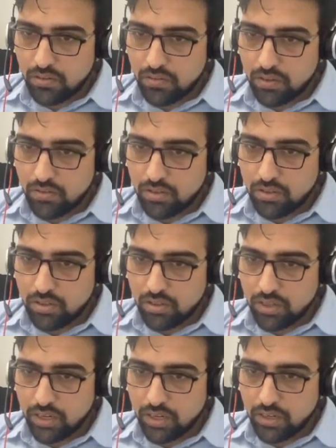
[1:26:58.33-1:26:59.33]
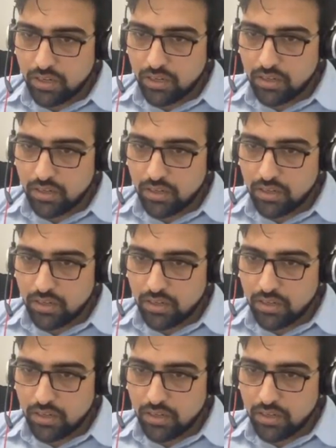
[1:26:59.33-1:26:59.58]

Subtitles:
Wow, Sajal, great.